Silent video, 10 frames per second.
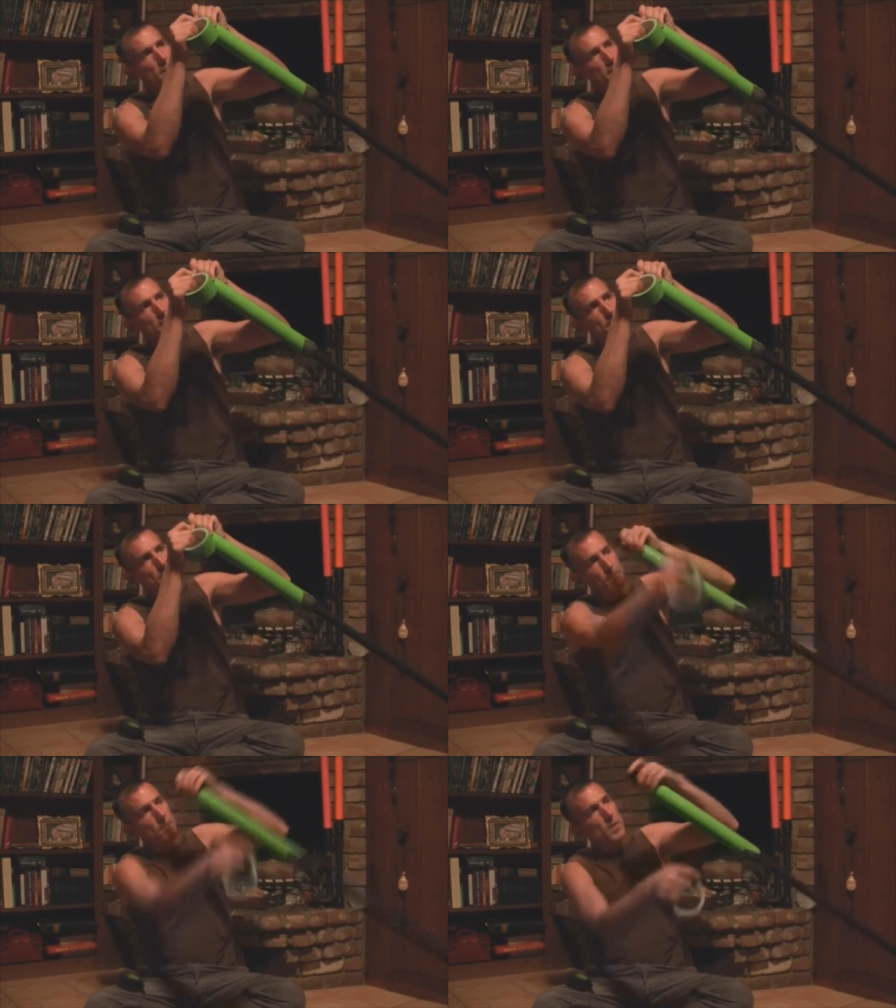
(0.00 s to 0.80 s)
here,
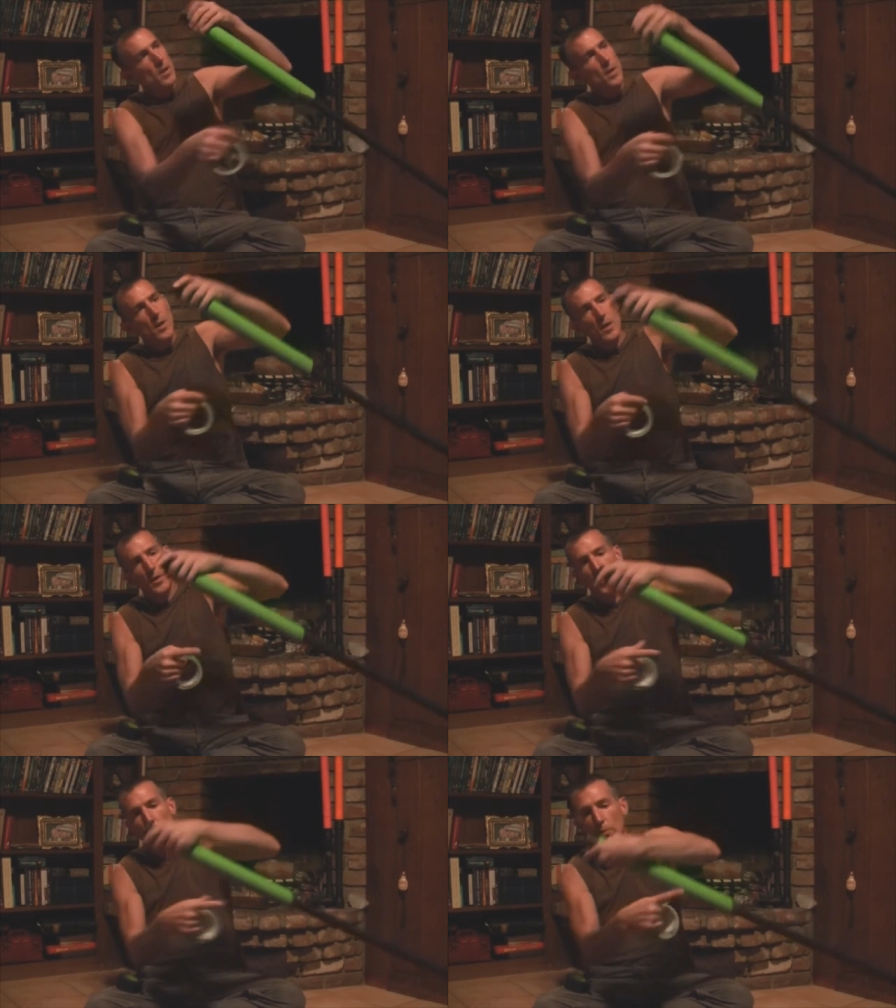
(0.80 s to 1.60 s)

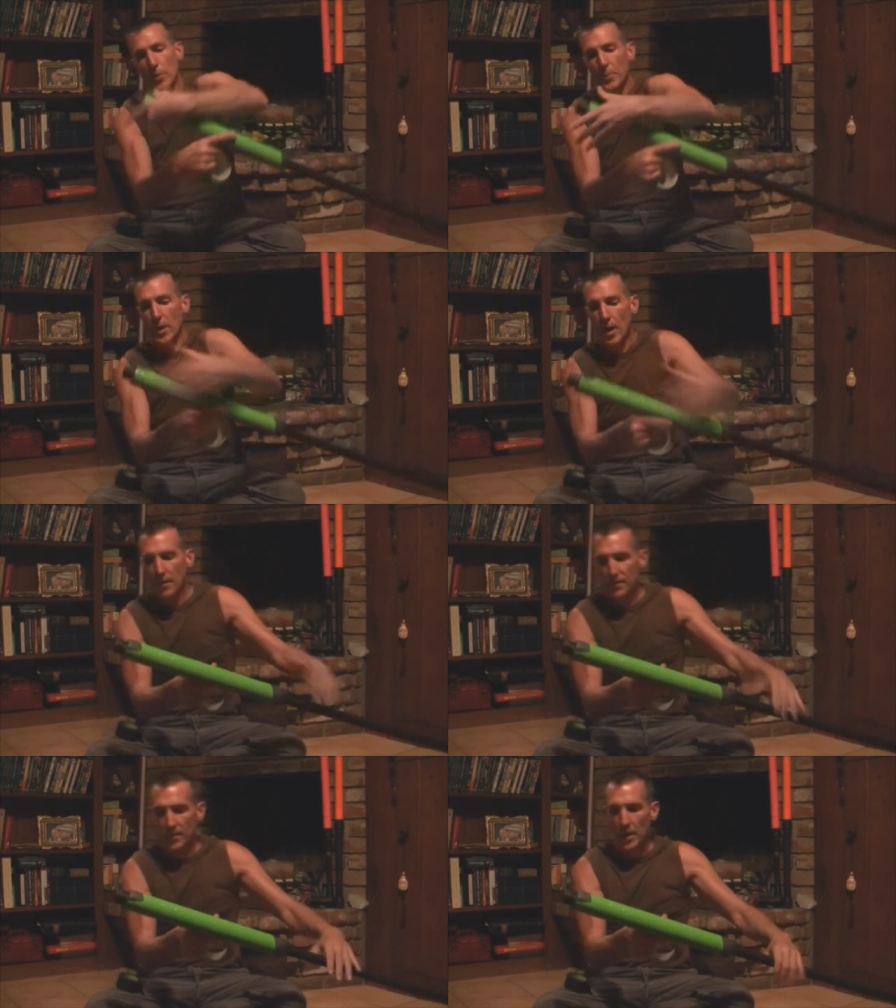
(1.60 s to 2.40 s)
you can rip it
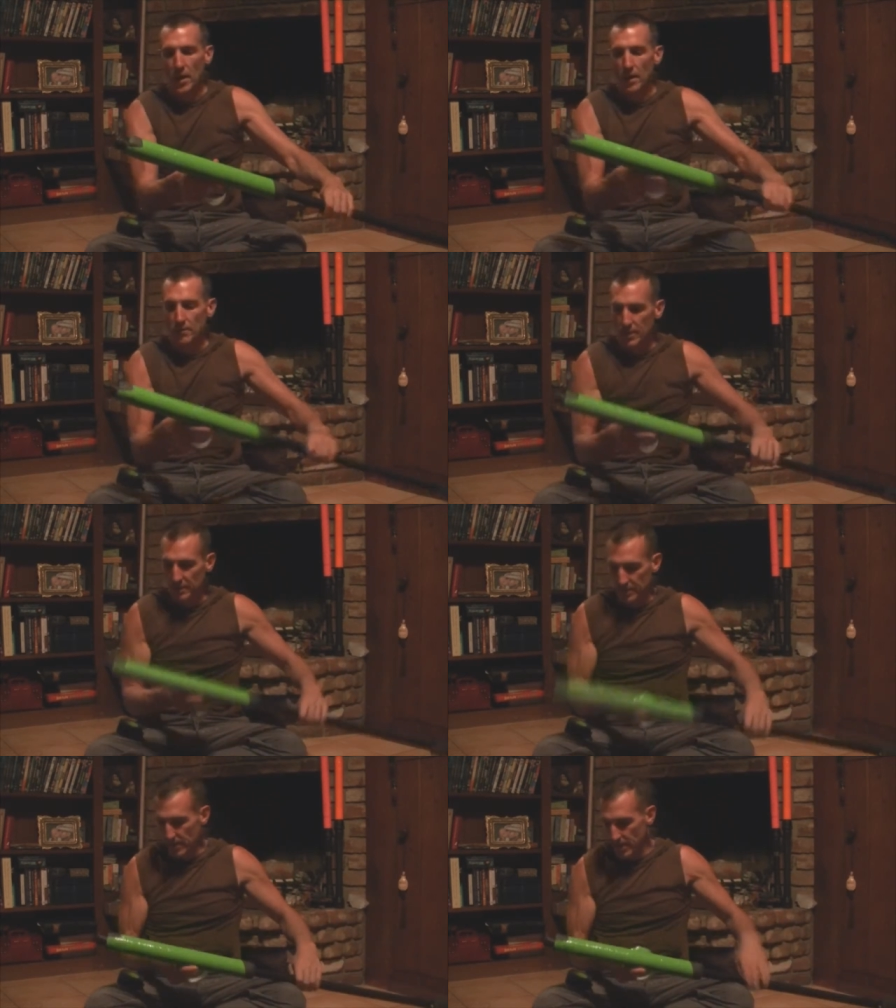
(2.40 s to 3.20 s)
off, and
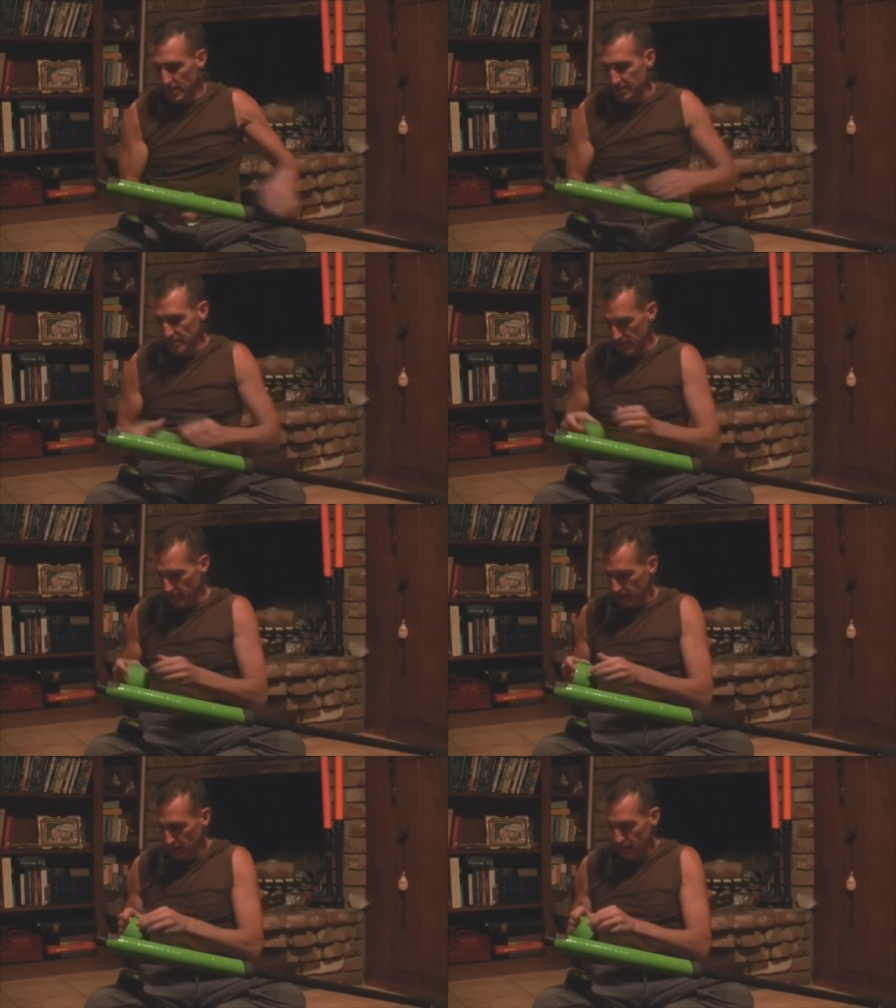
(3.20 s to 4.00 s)
obviously that's not a
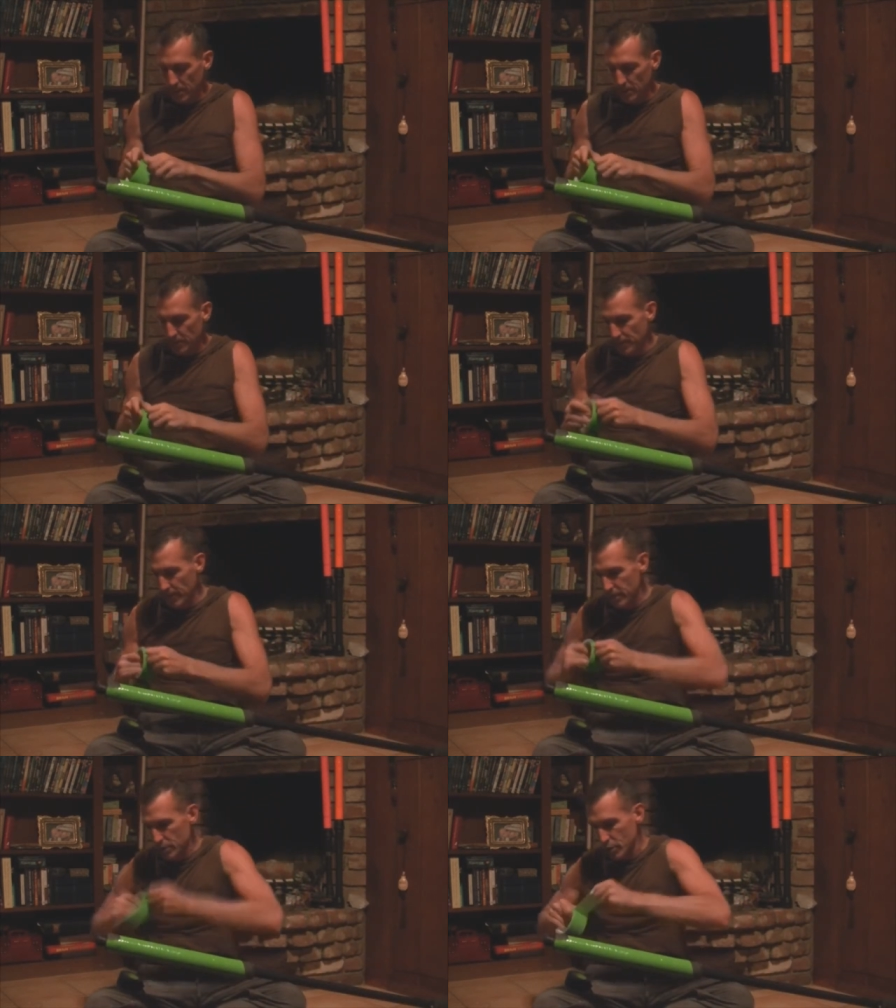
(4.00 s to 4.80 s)
clean
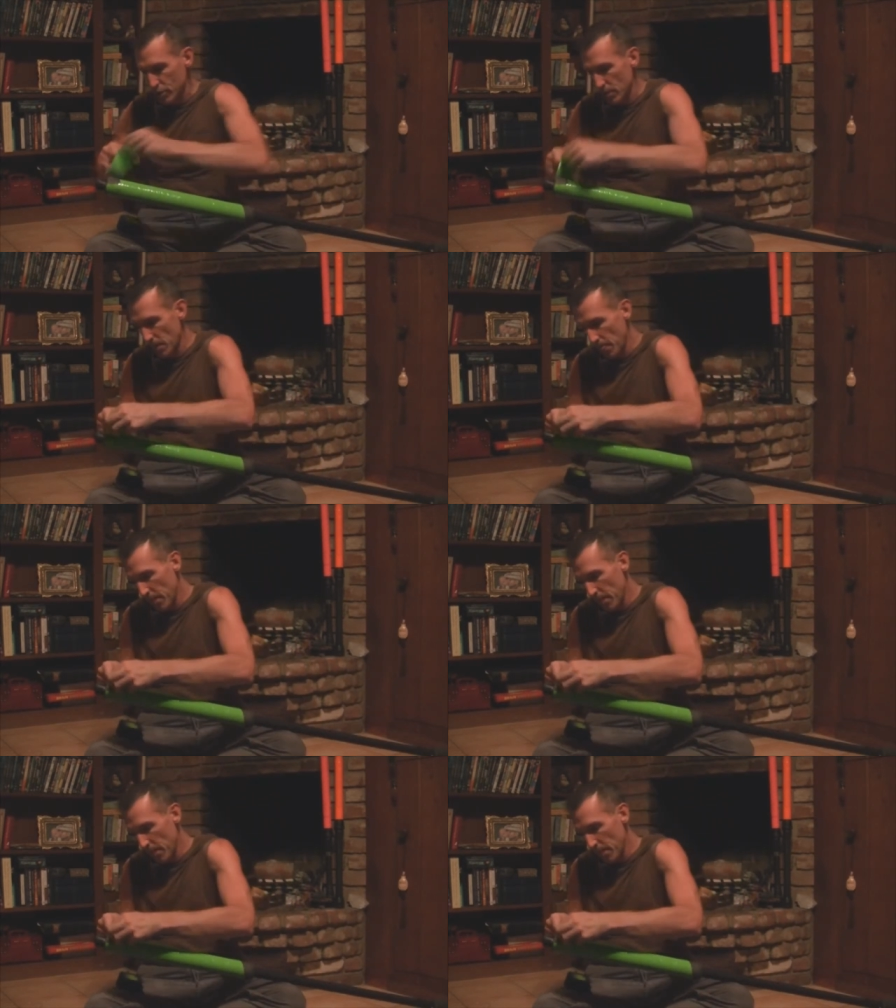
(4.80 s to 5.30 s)
finish.